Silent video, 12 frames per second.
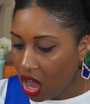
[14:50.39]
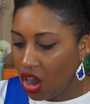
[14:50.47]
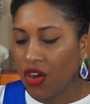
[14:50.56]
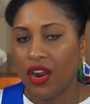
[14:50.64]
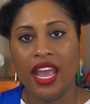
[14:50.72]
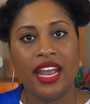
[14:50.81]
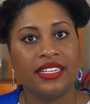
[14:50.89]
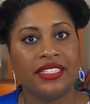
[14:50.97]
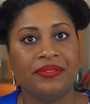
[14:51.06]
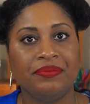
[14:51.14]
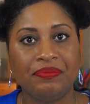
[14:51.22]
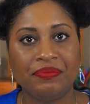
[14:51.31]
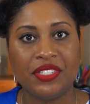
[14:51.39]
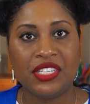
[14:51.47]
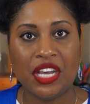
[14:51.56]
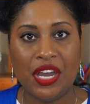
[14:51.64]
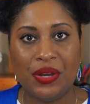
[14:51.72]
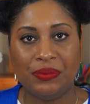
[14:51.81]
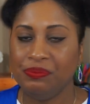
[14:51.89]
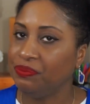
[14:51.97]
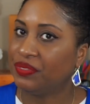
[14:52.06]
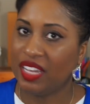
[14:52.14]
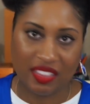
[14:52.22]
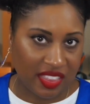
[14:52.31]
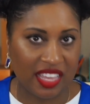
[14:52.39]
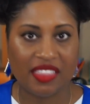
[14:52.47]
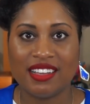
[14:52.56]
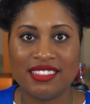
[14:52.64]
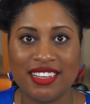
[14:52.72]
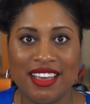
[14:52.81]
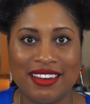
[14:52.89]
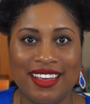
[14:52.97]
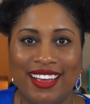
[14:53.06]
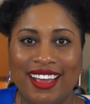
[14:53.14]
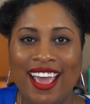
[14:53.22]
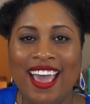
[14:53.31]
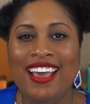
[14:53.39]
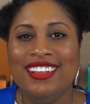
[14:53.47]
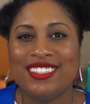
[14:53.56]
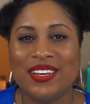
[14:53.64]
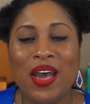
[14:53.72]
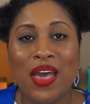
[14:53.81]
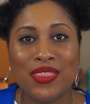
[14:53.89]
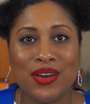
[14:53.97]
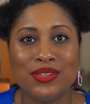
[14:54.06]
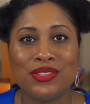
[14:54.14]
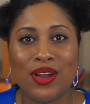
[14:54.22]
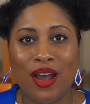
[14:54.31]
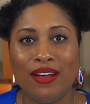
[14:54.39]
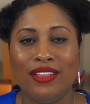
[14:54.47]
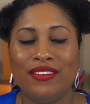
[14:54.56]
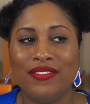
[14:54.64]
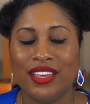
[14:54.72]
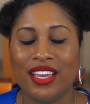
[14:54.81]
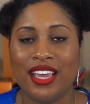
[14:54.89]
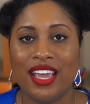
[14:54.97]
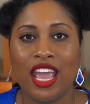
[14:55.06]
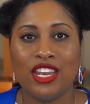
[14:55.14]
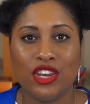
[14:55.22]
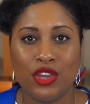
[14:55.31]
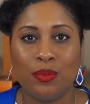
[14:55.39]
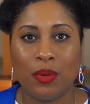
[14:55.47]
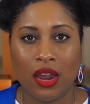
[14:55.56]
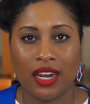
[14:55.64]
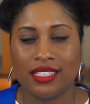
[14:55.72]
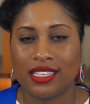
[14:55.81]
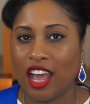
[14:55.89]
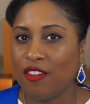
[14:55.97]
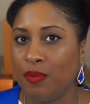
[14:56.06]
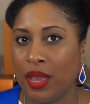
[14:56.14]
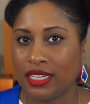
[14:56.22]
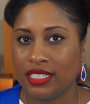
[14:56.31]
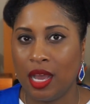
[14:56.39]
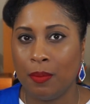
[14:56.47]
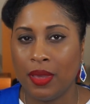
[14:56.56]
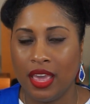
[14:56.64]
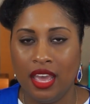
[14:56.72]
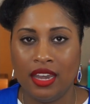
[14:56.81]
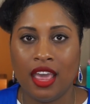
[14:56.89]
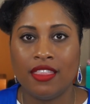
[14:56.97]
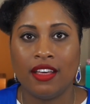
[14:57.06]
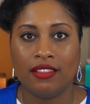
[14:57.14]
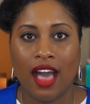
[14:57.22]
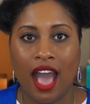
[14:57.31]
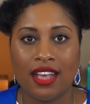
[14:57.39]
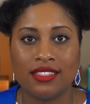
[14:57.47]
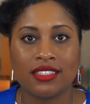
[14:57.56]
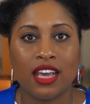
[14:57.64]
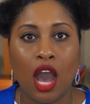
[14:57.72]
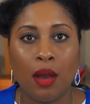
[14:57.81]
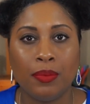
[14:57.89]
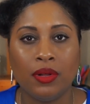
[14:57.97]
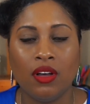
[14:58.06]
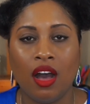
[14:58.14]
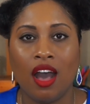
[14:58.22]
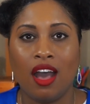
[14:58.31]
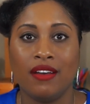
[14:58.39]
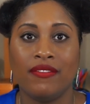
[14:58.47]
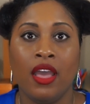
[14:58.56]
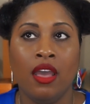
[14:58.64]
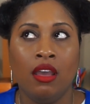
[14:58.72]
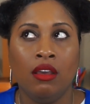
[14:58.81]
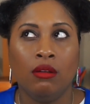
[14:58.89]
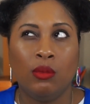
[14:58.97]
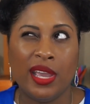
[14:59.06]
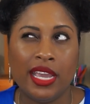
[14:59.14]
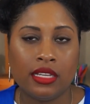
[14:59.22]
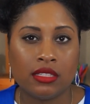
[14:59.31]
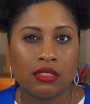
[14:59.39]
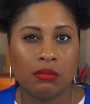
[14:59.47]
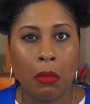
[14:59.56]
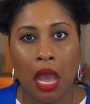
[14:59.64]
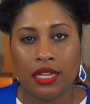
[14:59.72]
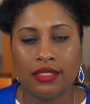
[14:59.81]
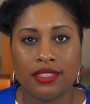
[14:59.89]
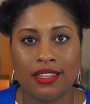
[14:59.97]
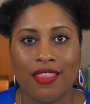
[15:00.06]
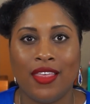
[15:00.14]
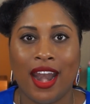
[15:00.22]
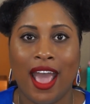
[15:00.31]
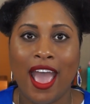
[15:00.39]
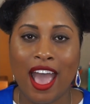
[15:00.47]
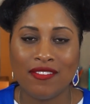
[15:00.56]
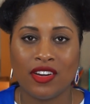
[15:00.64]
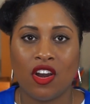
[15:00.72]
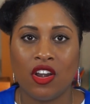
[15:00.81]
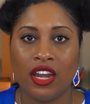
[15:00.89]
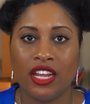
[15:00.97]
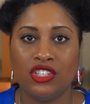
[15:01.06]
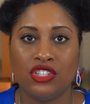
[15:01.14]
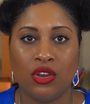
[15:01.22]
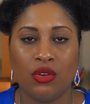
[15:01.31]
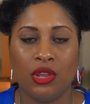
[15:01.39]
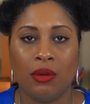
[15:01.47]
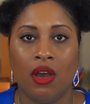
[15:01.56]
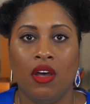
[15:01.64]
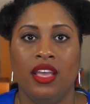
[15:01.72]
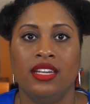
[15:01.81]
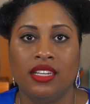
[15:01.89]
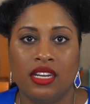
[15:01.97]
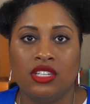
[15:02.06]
All right, so I think that's it. So those are all of the new products that I've picked up in the last couple of weeks, months, that I haven't already shown you all and done